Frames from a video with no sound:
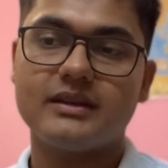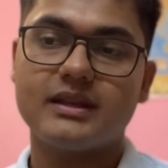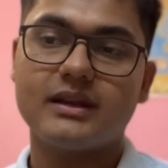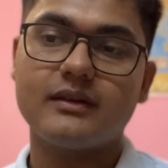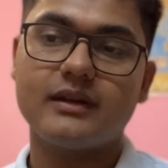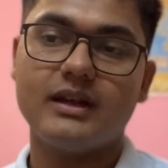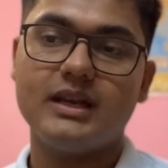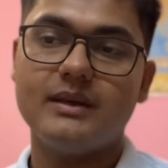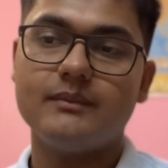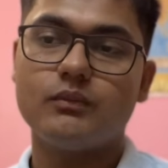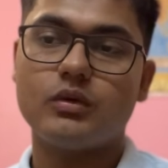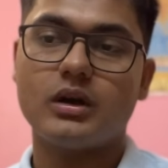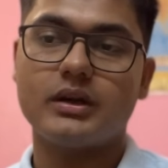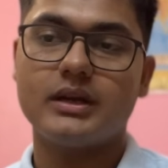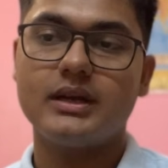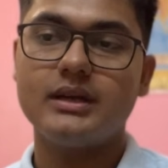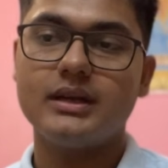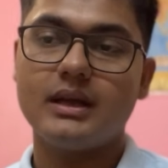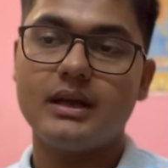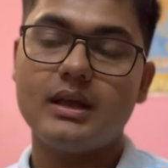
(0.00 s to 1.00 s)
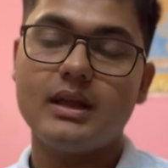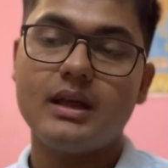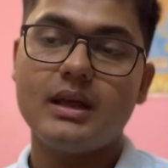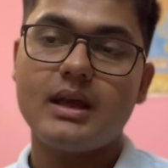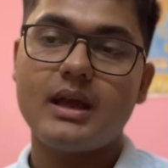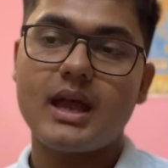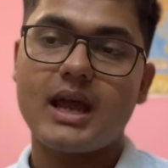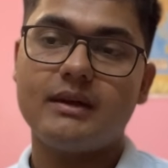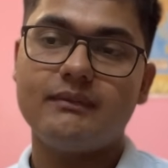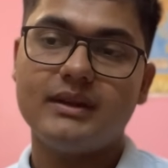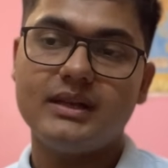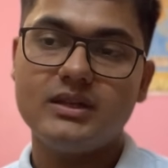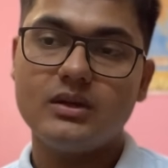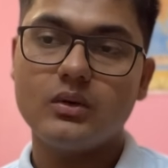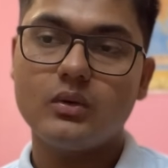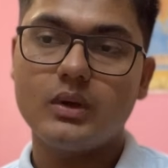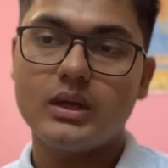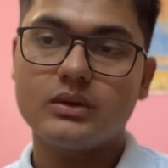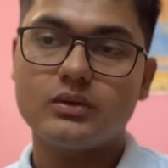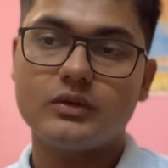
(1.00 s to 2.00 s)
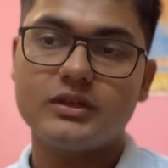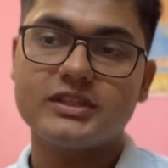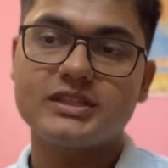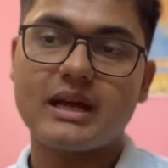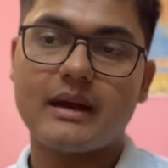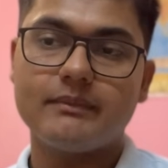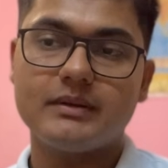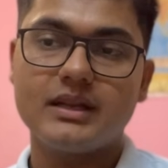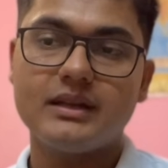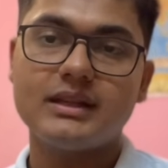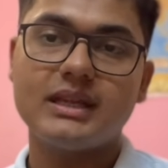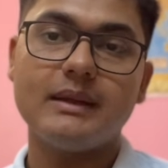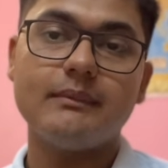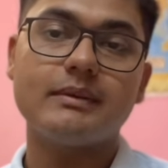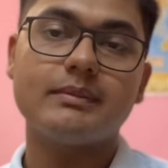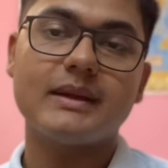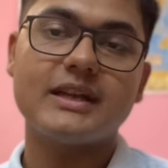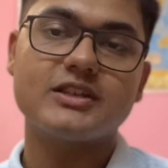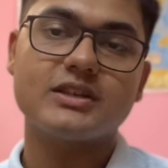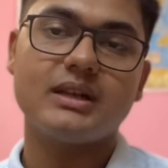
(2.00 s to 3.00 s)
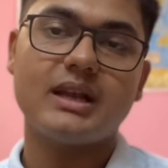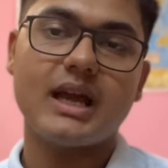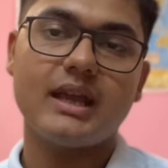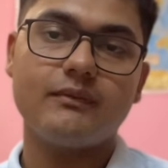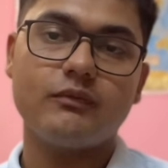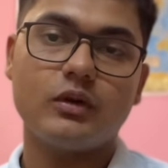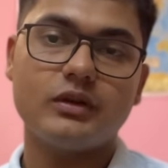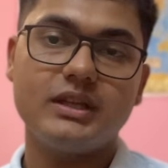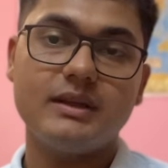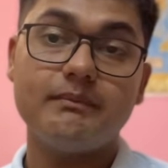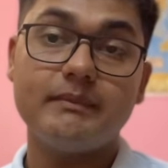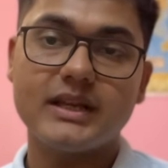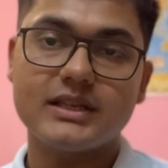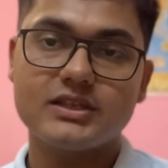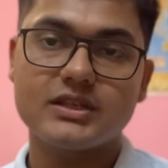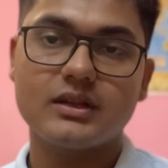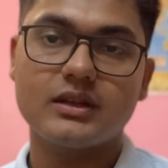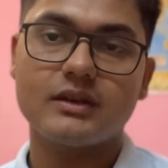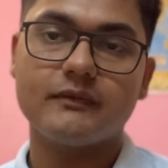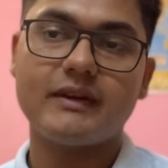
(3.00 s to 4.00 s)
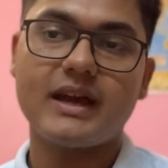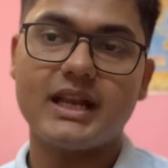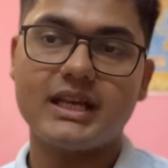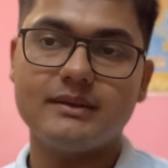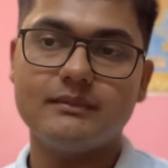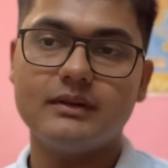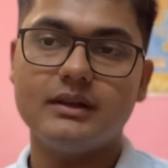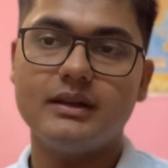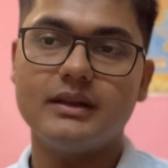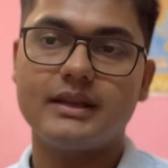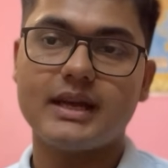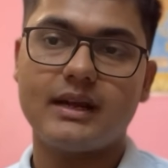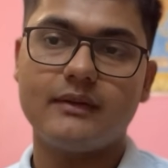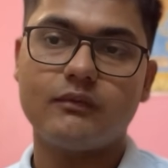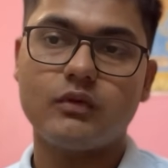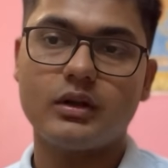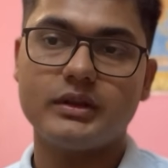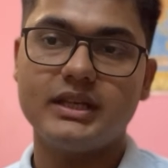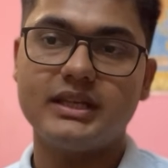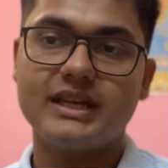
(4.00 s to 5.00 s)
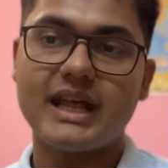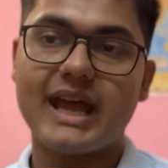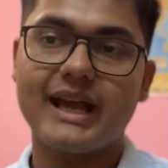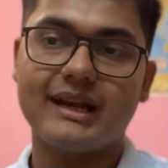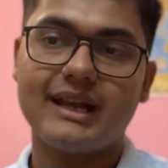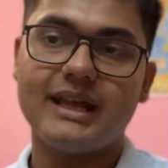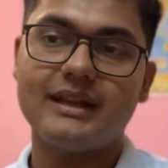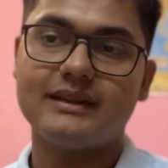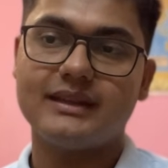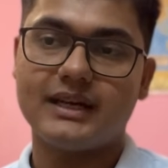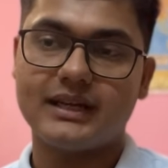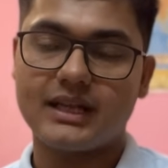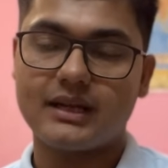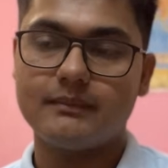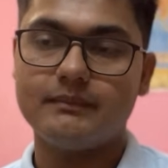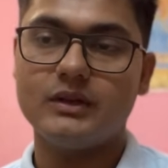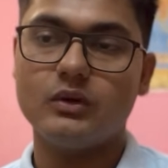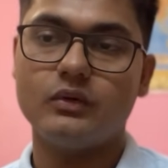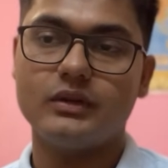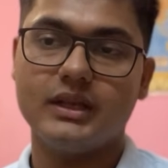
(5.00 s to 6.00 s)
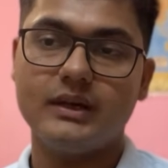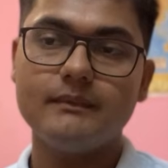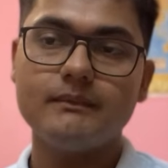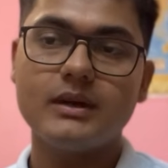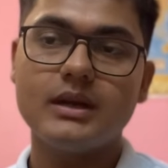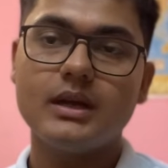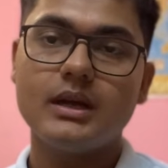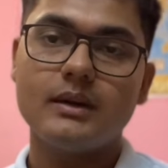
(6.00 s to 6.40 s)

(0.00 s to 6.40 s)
are really important. And when you're going through the chapters, keep special eye for the pictures of animals and for the taglines that are below them,